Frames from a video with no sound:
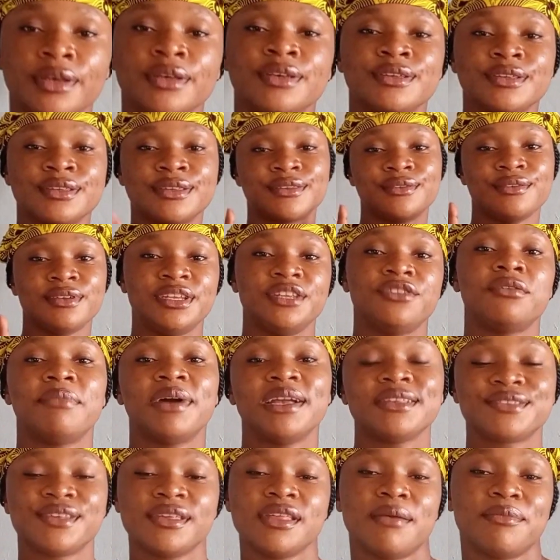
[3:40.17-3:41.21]
So the number
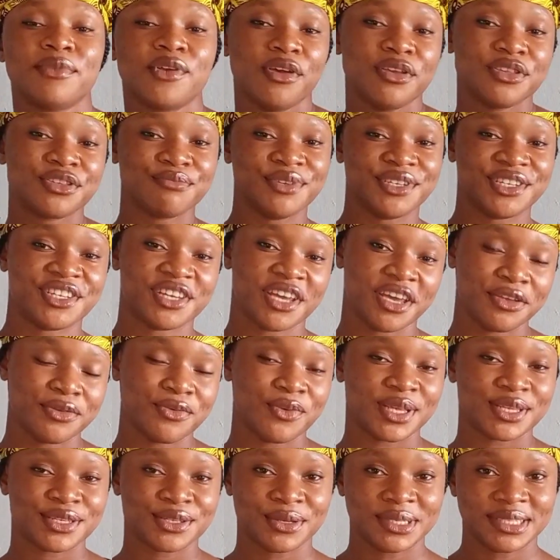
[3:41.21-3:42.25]
two I'm going to be sharing
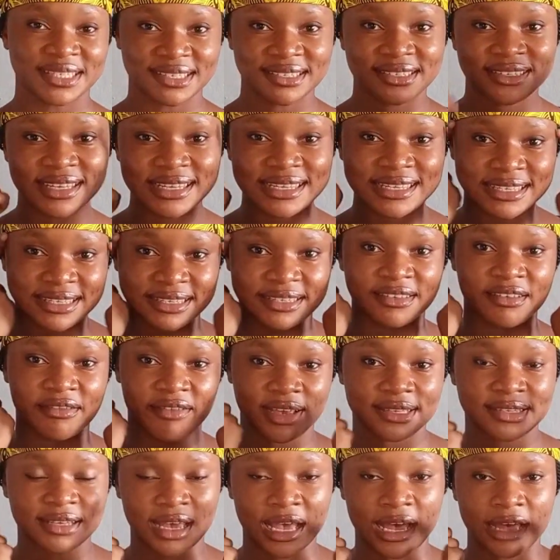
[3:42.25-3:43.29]
with us is this Zara
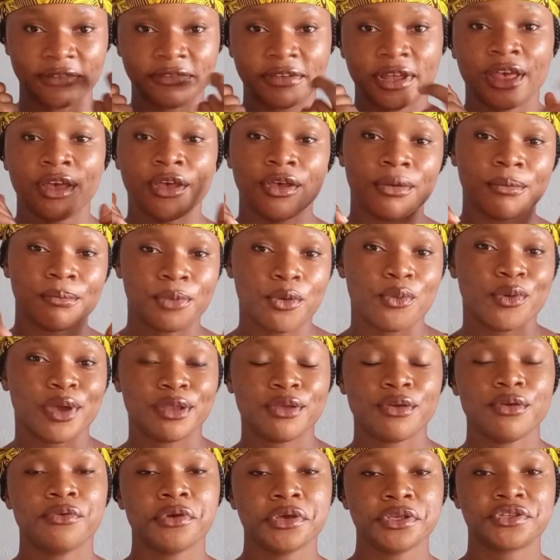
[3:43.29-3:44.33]
scarf, but we're not
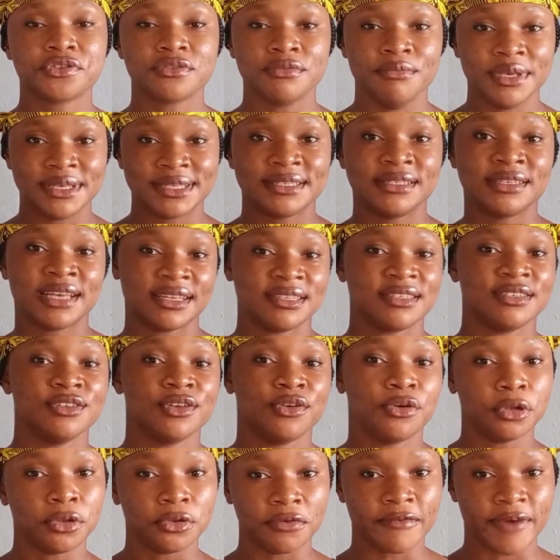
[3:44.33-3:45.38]
going to be starting
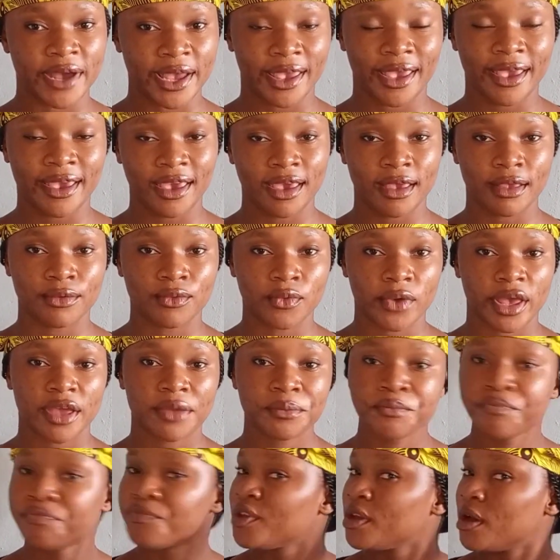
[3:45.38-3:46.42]
all over again. Okay,
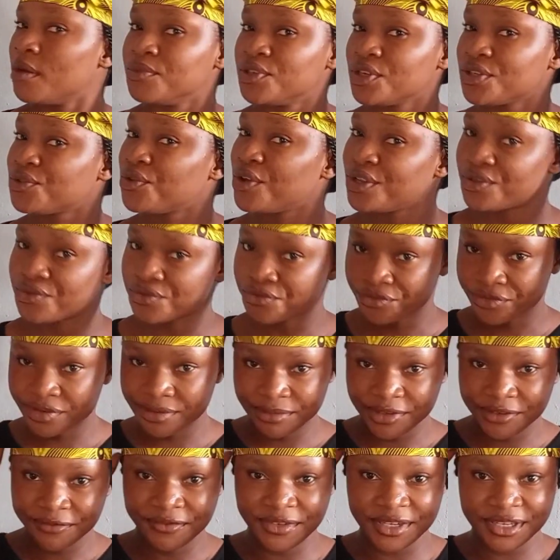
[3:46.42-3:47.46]
I'm just going to
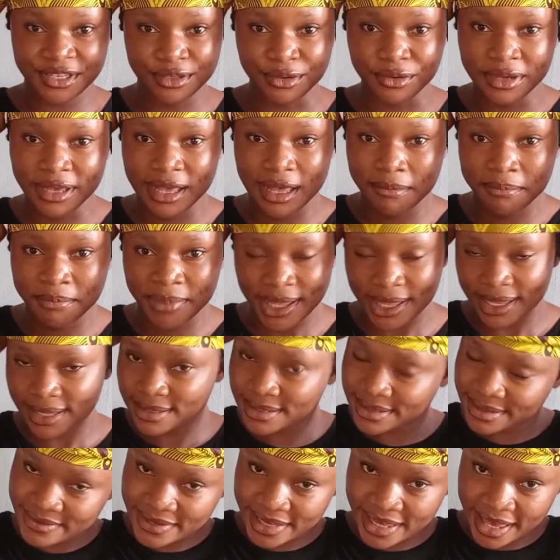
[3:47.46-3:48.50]
remove these longer
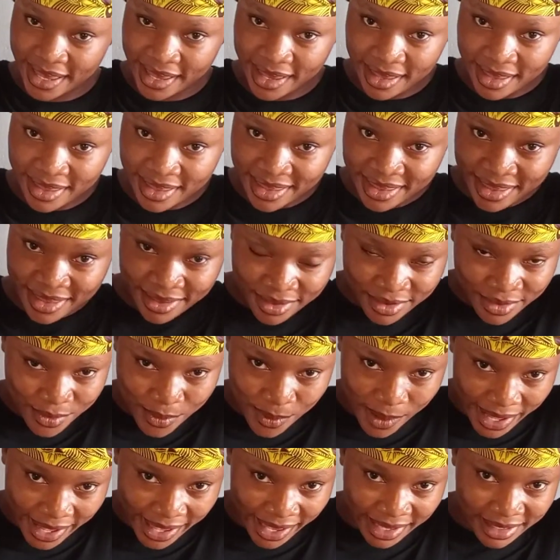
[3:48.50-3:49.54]
parts. Okay, go
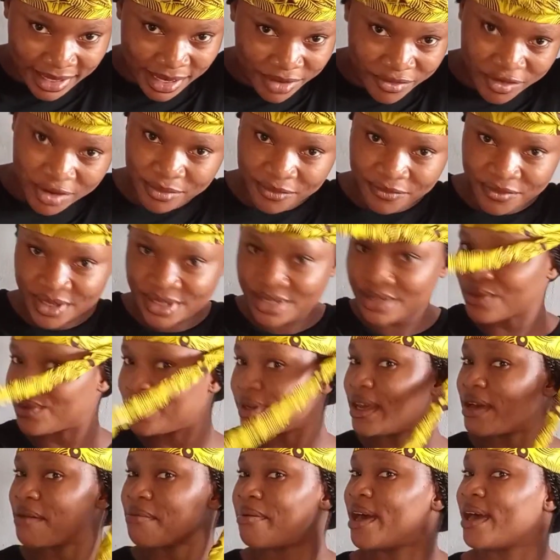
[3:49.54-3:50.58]
ahead and remove these longer
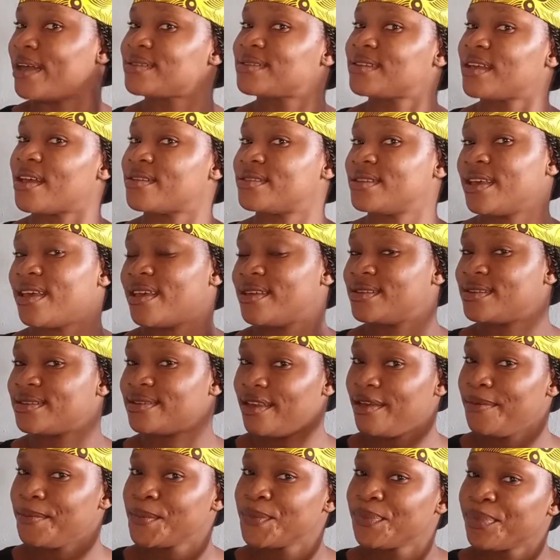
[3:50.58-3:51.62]
parts, as you can
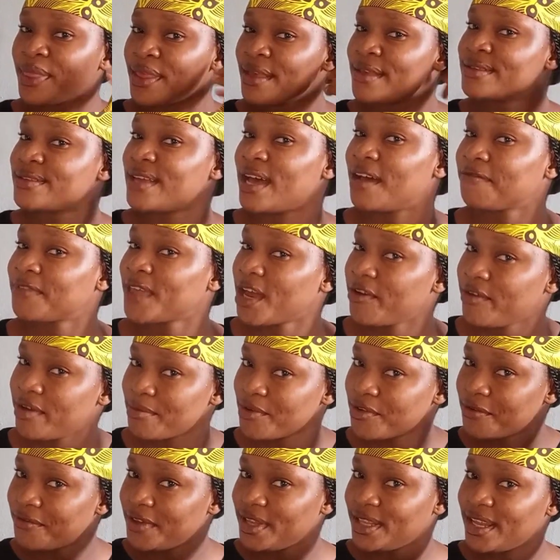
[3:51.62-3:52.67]
see. So after
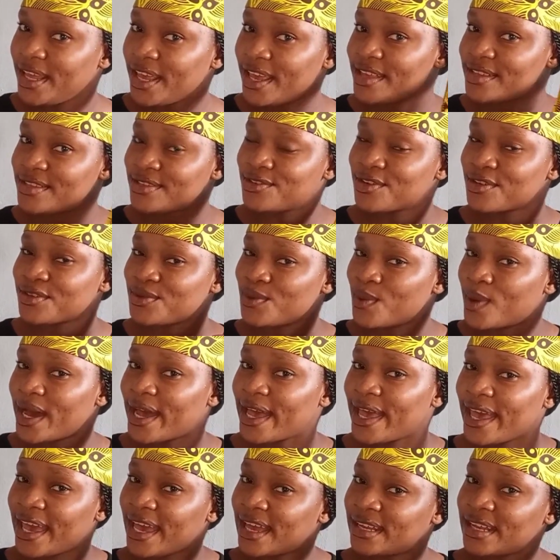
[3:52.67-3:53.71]
removing it, just go
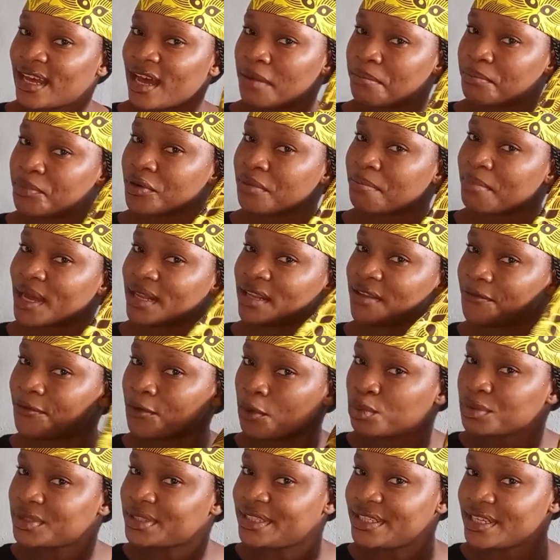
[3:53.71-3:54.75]
ahead and properly
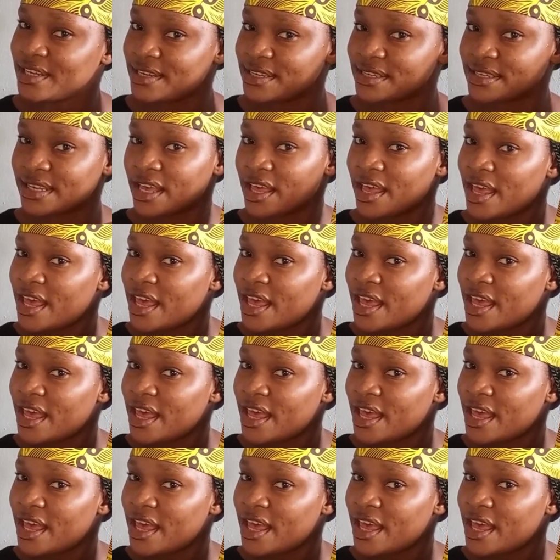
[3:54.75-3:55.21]
fold this